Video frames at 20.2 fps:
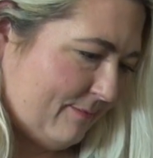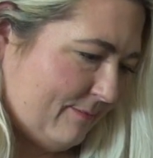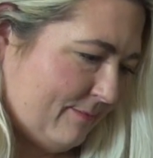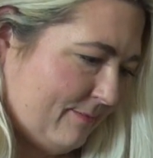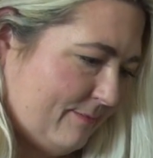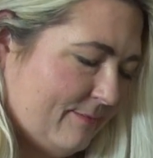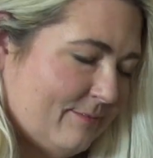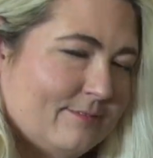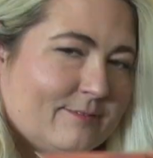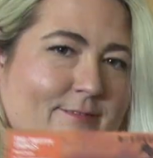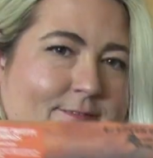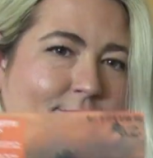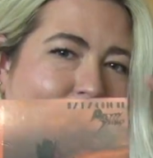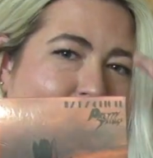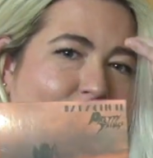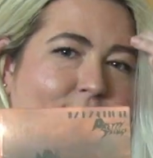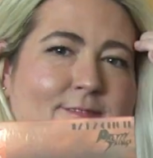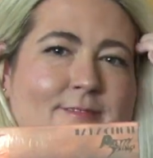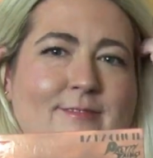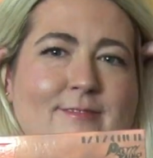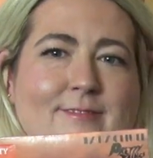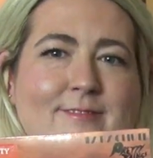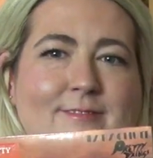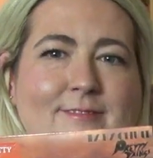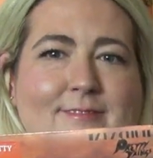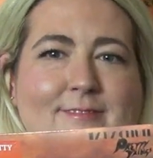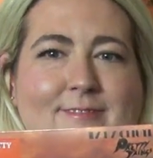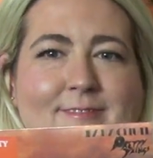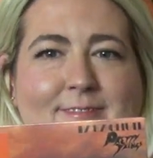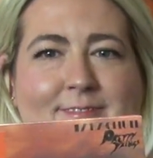
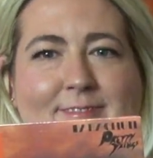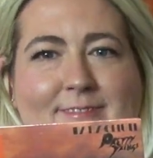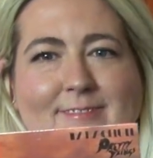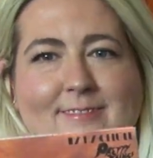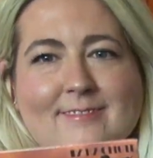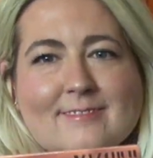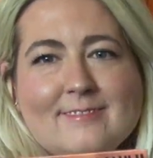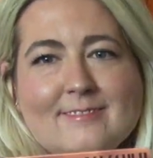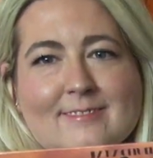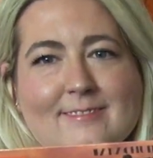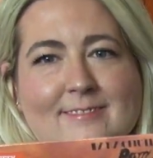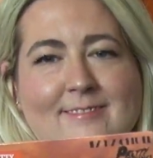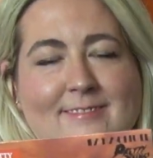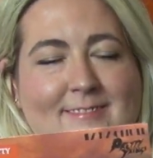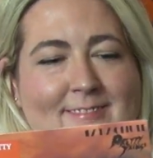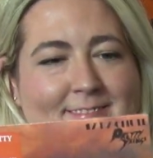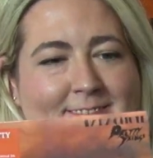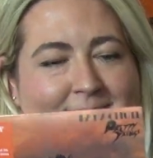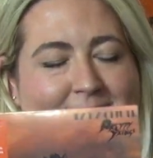No words are spoken by the person on screen.